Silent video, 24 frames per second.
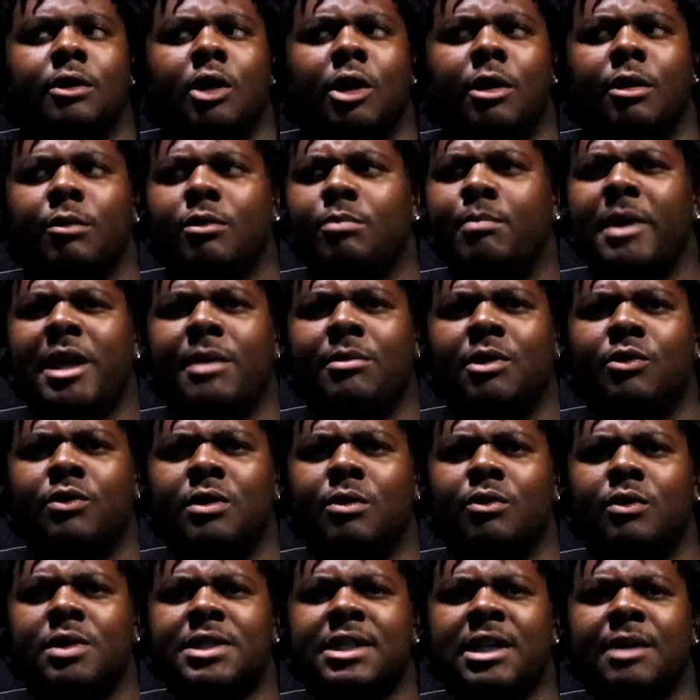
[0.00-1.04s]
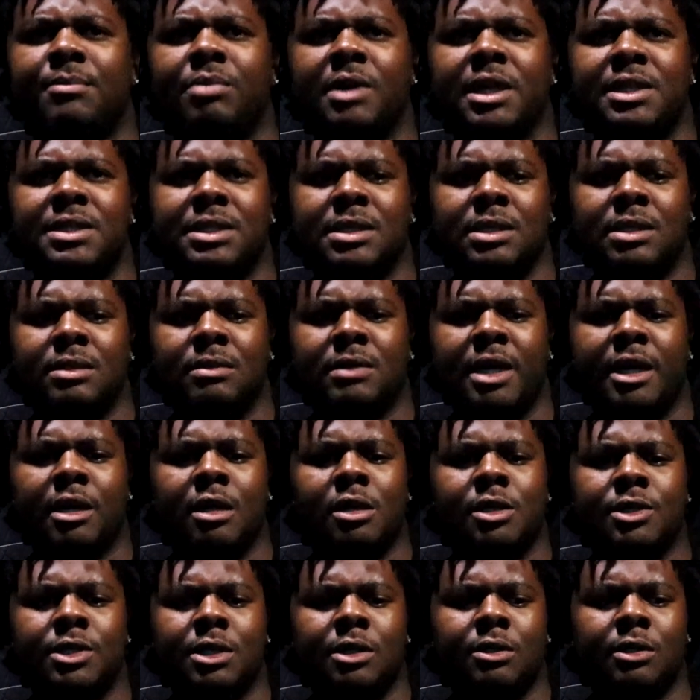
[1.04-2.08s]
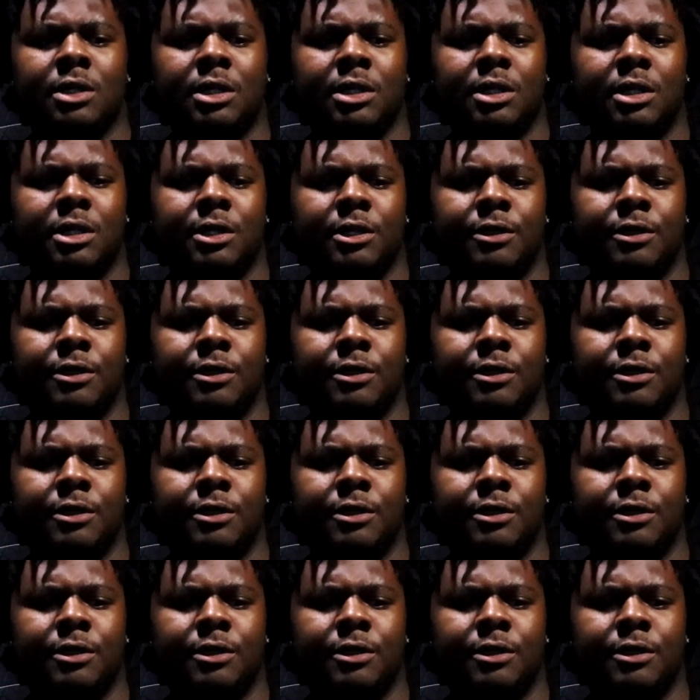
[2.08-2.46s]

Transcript: or maybe what, what's that place in Arizona?